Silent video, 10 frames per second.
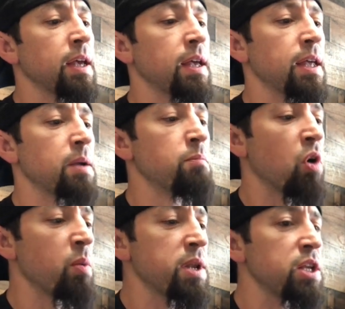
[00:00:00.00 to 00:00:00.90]
in a
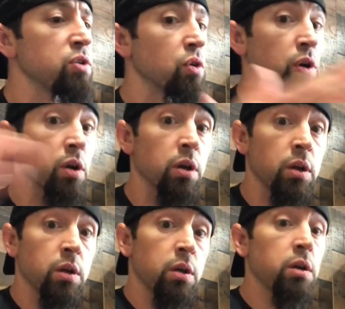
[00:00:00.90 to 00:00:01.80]
moment in your
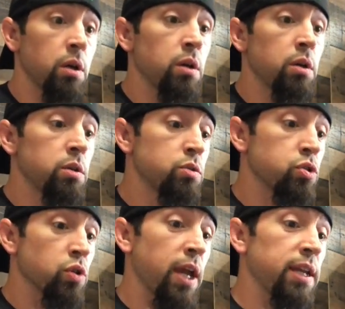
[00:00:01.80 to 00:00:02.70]

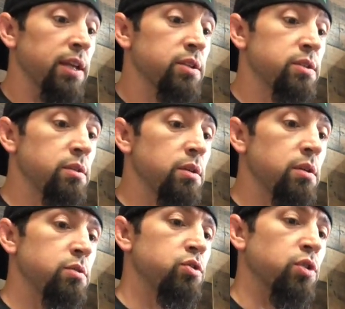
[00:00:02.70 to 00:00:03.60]
training
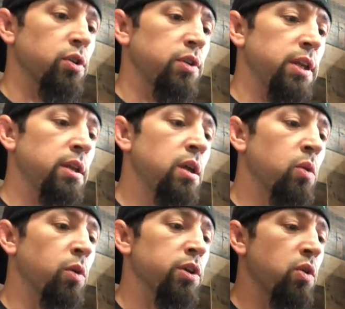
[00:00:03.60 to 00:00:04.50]
journey
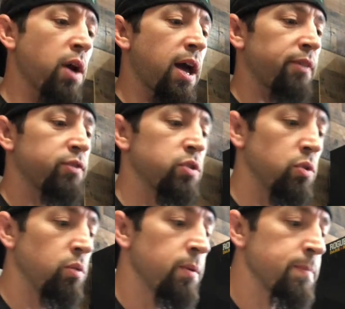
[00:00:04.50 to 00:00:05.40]
where you have
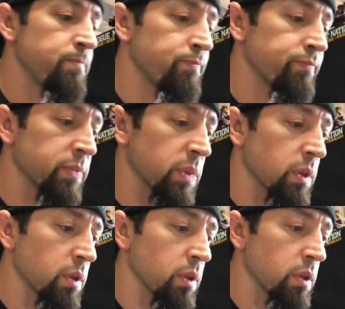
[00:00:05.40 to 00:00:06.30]
to
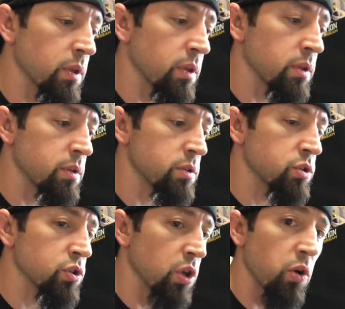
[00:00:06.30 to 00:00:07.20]

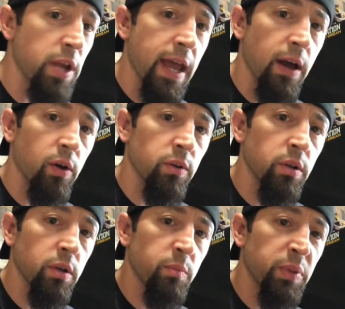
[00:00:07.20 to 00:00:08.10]
slow down
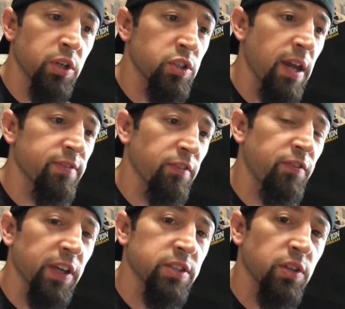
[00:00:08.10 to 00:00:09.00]
because you have to
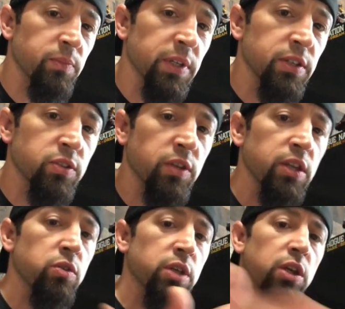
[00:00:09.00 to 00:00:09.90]
fix something so that
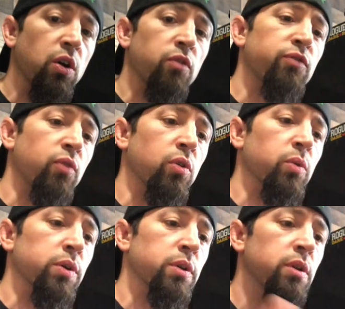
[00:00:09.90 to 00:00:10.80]
you can go
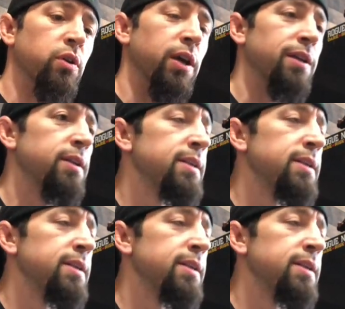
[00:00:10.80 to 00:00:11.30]
forward, right?